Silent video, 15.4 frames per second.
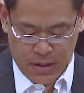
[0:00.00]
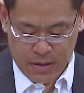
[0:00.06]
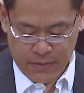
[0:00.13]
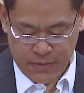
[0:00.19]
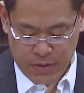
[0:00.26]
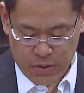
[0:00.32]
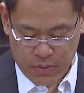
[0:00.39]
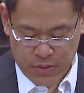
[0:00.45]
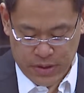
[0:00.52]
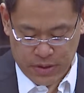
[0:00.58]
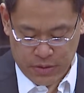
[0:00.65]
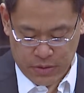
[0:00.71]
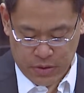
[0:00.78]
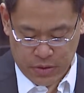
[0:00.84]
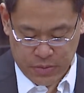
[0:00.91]
For her
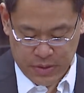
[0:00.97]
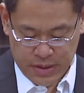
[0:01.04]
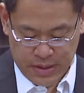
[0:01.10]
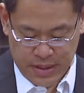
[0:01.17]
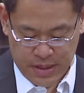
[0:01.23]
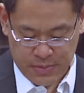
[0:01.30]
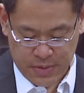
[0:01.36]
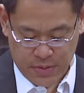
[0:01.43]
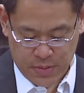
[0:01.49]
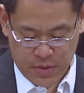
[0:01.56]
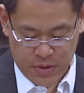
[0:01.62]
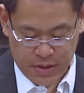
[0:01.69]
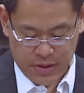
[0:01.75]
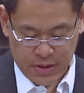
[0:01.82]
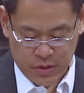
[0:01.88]
research, Kristin has been
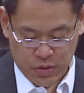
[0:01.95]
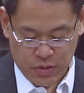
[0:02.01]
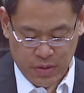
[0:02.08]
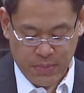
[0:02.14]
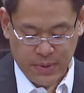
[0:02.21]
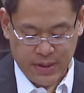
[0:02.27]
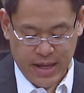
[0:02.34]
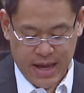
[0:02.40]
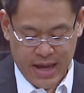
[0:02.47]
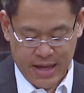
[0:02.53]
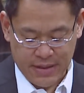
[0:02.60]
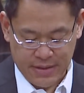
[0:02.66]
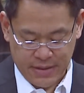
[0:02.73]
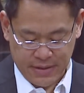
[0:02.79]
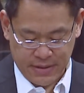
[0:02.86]
awarded the
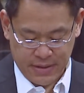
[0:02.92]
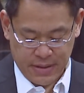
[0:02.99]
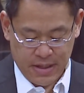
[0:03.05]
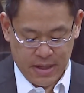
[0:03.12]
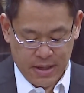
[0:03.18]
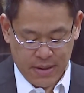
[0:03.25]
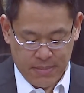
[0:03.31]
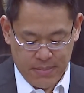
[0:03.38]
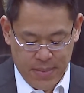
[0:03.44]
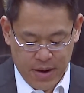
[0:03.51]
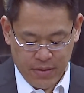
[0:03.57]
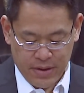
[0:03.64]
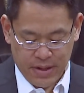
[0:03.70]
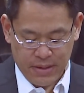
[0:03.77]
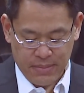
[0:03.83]
AAAS
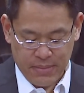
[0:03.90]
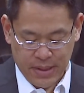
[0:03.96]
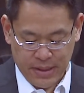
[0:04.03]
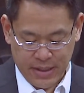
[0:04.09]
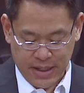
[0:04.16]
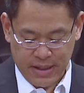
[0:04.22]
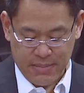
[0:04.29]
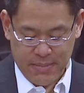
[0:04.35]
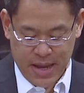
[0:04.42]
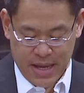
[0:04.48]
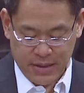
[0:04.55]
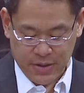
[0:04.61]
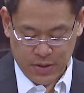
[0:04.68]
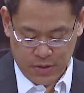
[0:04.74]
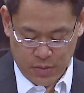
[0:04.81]
Marion Milligan
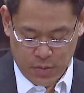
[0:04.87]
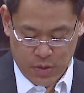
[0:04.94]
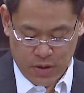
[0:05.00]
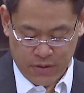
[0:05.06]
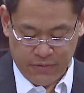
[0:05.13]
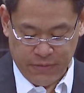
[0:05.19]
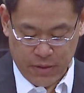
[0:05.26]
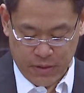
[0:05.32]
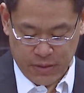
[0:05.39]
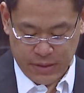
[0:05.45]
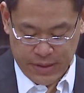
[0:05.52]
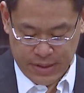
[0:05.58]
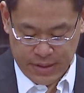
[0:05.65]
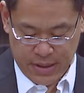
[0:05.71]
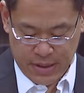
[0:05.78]
Mason Award for
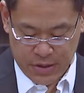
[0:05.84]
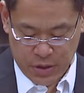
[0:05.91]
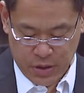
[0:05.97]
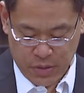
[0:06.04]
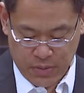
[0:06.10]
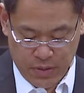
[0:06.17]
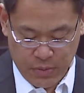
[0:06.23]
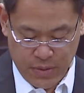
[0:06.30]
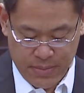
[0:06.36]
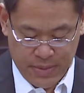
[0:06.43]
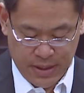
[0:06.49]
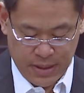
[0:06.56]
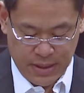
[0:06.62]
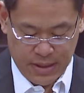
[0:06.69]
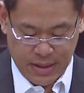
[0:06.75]
Early Stage Career
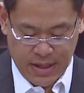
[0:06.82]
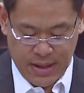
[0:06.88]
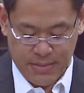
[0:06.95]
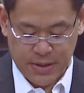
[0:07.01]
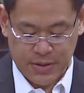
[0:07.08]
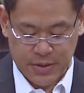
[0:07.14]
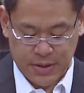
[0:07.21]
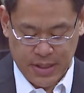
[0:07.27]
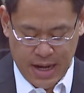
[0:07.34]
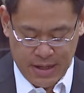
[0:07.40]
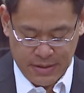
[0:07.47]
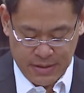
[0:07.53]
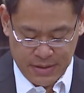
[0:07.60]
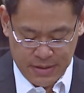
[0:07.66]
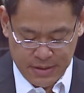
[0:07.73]
Women in the Chemical
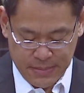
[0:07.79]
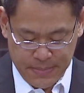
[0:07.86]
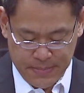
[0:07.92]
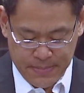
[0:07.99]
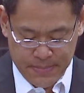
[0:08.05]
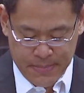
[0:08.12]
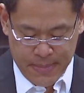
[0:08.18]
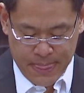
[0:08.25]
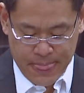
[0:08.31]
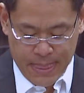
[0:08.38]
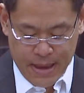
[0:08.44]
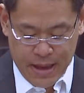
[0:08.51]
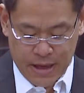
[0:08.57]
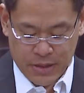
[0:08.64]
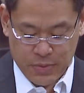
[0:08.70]
Sciences,
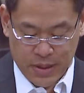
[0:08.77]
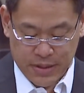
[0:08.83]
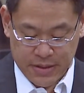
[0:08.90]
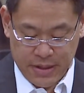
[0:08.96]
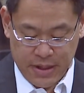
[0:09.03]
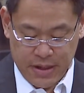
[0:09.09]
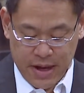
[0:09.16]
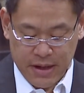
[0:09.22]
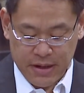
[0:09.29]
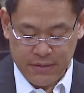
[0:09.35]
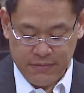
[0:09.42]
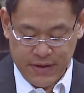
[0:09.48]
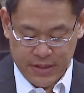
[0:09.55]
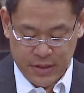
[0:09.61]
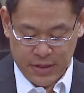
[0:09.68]
as well as the Young
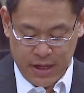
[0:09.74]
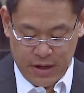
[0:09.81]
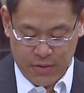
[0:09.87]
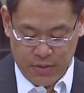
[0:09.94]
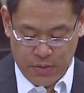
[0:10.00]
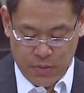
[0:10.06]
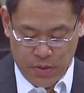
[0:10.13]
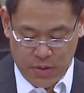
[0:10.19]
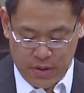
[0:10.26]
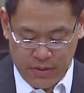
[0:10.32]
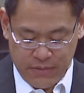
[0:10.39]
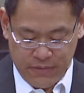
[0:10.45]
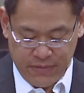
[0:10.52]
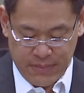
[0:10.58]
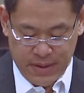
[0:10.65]
Investigator
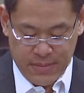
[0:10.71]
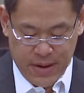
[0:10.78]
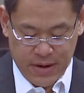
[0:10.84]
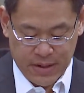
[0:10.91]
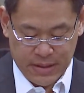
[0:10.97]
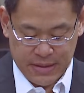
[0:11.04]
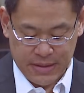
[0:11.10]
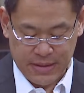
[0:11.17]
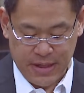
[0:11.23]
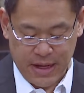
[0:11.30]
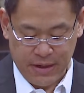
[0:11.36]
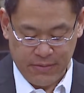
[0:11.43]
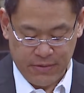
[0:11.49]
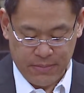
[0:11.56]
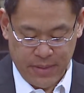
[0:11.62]
Award from the American
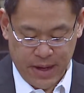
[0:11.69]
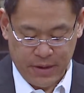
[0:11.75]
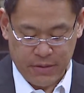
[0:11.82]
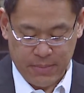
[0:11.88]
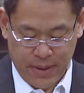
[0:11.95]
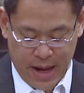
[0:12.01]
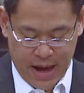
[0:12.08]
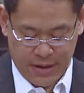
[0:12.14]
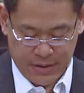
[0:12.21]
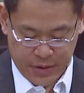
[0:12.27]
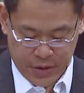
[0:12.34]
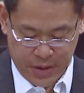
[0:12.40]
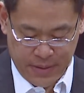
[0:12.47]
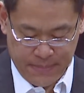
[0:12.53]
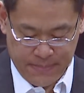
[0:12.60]
Society for
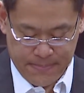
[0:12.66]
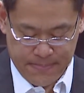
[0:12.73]
Microbiology.